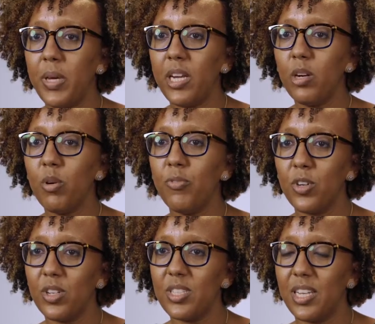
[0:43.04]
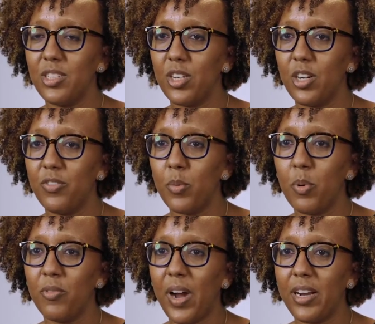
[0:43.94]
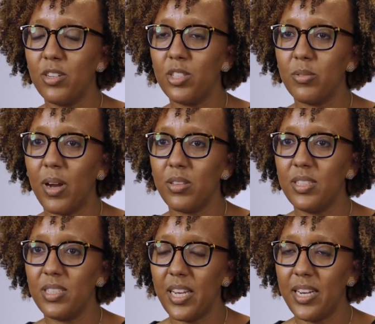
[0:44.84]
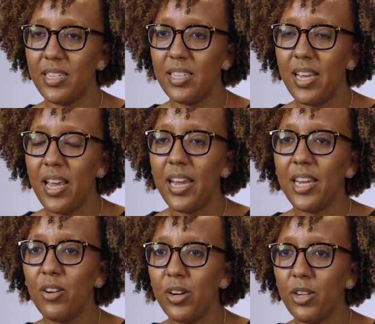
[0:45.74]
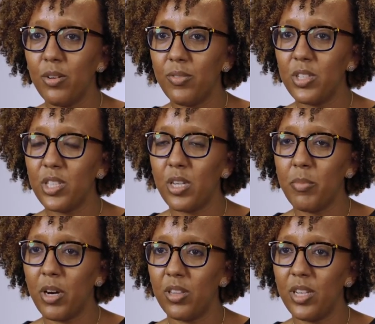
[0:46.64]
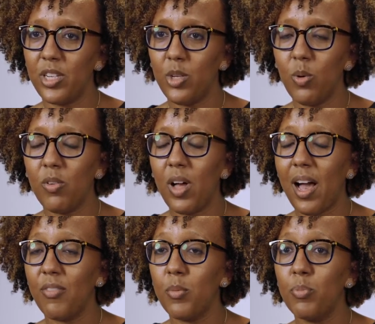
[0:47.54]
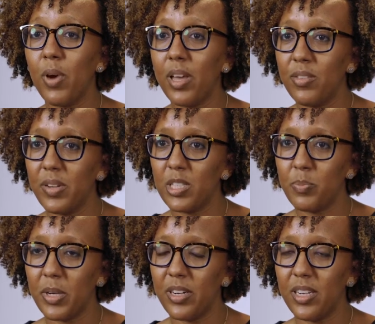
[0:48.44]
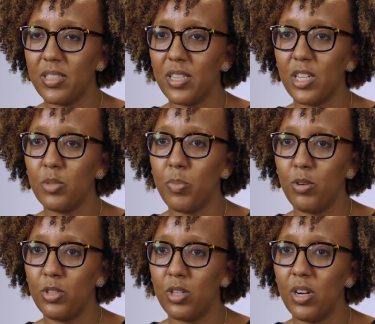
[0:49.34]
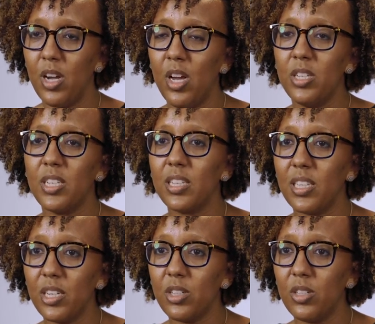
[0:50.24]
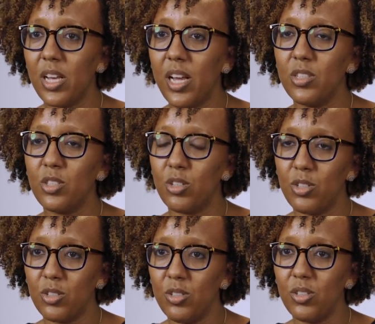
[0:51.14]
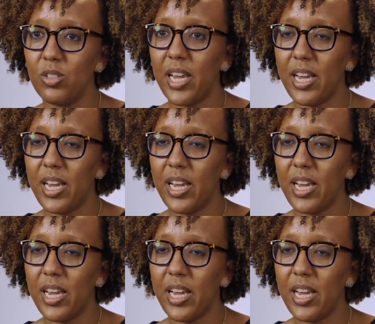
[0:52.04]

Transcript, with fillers: Being a referral center for providers throughout the state, here at University of Maryland, you will have a breadth of experience and exposure to clinical and surgical